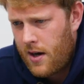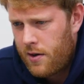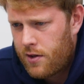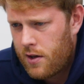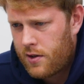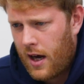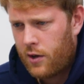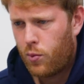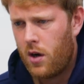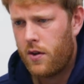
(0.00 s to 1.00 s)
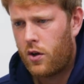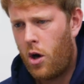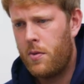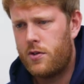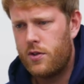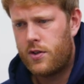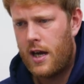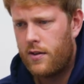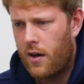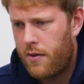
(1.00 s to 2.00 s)
here, he says, "As one of the comments has
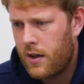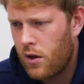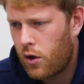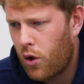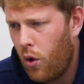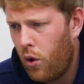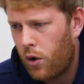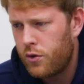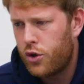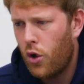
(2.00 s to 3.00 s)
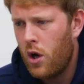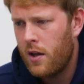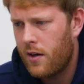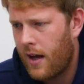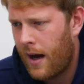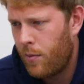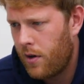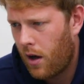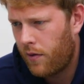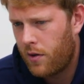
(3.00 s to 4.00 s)
stated, I think a call on joining the
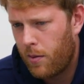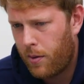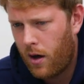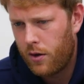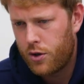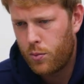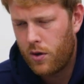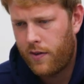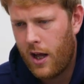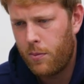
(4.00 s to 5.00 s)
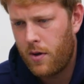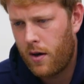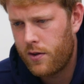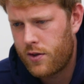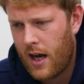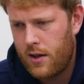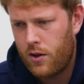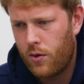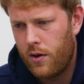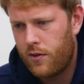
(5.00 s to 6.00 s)
downwind after departure would have helped me understand
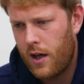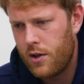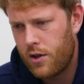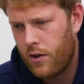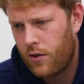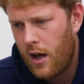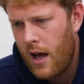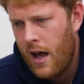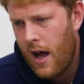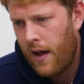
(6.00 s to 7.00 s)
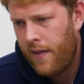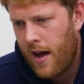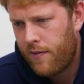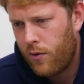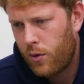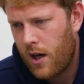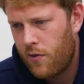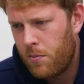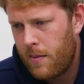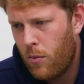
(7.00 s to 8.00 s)
your intentions and therefore
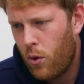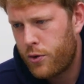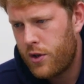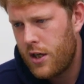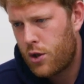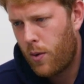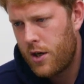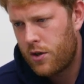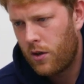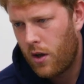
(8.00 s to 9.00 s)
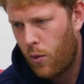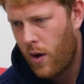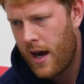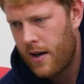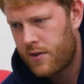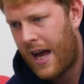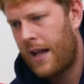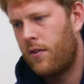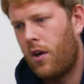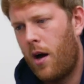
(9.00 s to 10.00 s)
given me more situational awareness
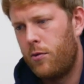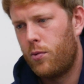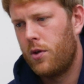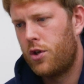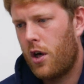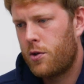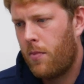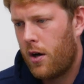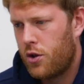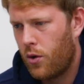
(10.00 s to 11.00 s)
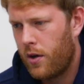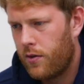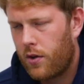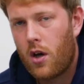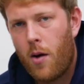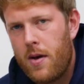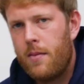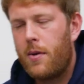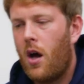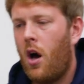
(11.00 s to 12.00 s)
and time to adjust my join to come
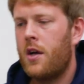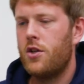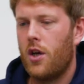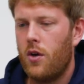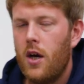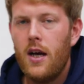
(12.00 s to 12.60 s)
in behind you."